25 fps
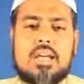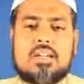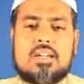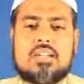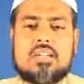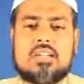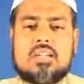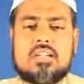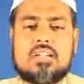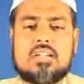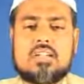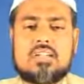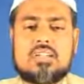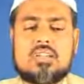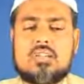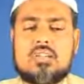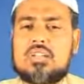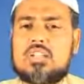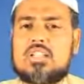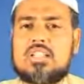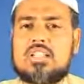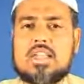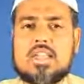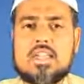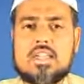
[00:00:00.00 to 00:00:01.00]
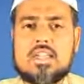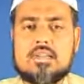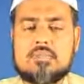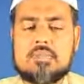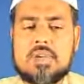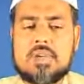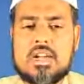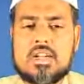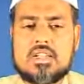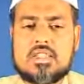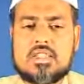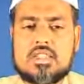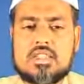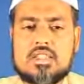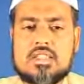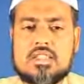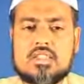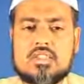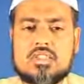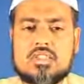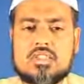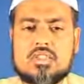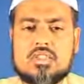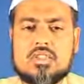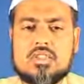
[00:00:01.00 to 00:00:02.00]
bad things or saying bad
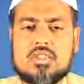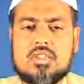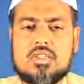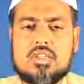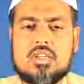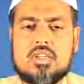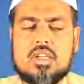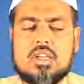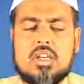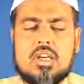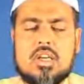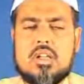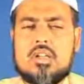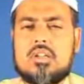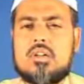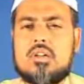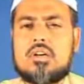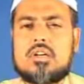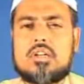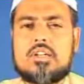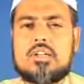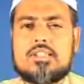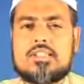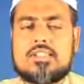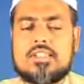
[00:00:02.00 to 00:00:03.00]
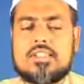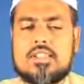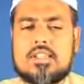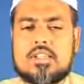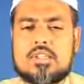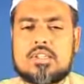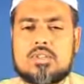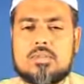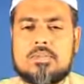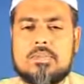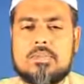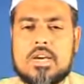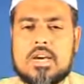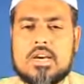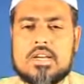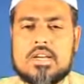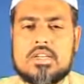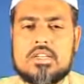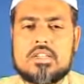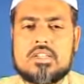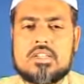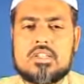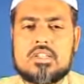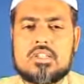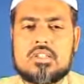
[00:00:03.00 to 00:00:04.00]
things. Not listening to
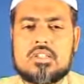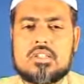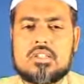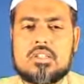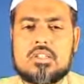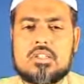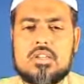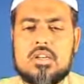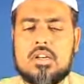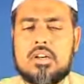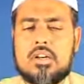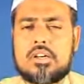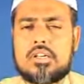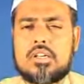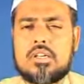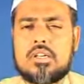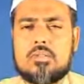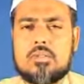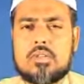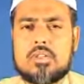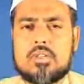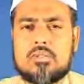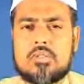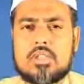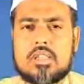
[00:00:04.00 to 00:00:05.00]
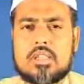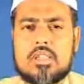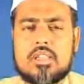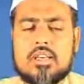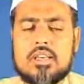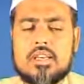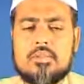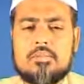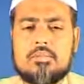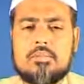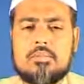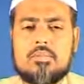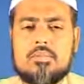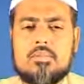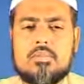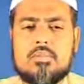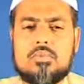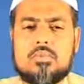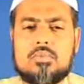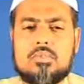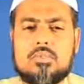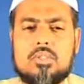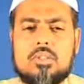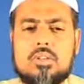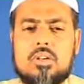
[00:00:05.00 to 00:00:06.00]
parents or giving with them.
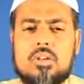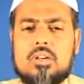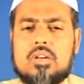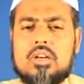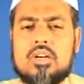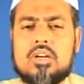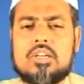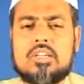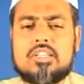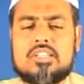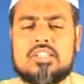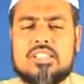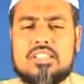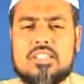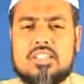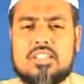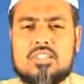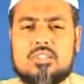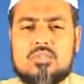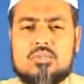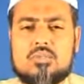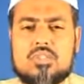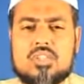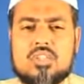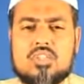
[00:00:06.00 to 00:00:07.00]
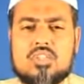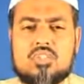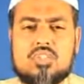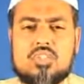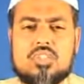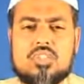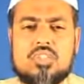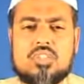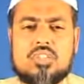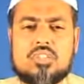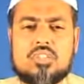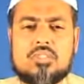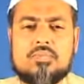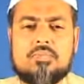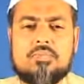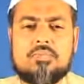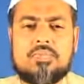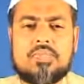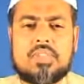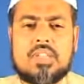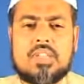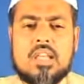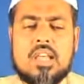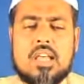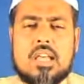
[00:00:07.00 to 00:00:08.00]
Or not listening to teachers.
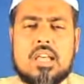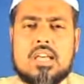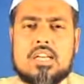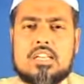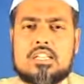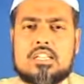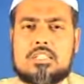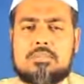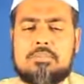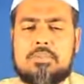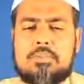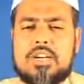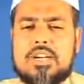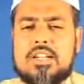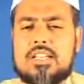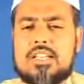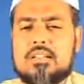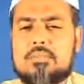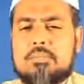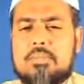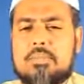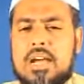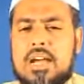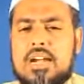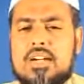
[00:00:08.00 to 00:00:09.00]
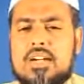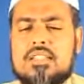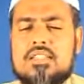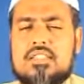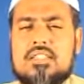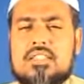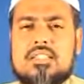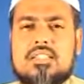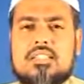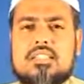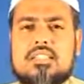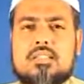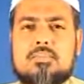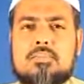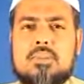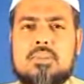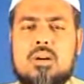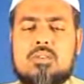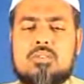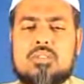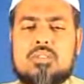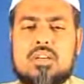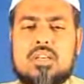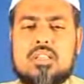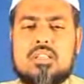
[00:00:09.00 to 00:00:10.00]
Spreading bad things
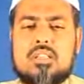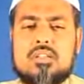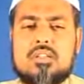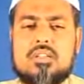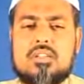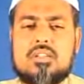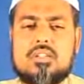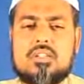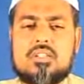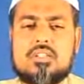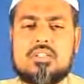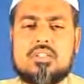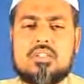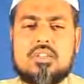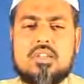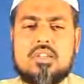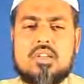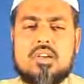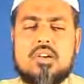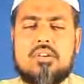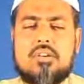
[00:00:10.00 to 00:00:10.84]
about others.